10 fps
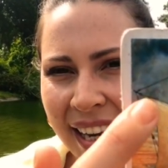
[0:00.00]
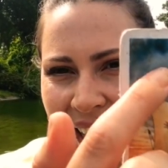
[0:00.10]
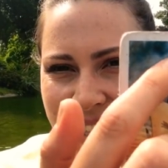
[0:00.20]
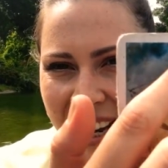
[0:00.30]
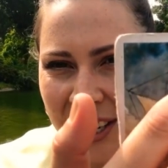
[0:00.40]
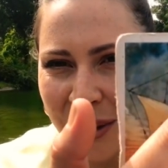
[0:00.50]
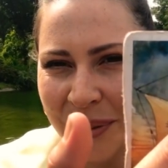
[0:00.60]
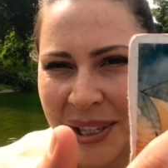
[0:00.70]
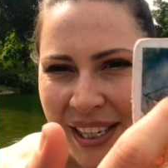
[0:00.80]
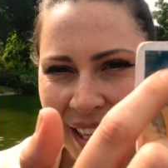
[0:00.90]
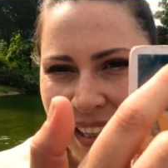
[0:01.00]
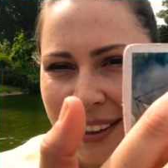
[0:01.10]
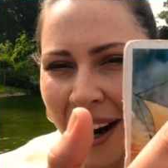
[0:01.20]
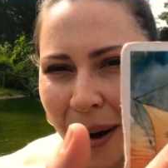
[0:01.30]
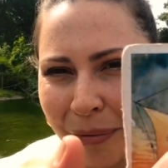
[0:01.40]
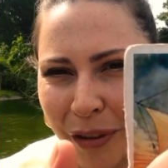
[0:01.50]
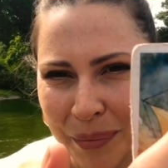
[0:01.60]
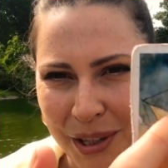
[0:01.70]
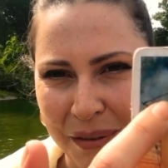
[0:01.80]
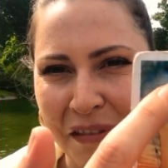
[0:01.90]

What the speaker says: is that you did come from this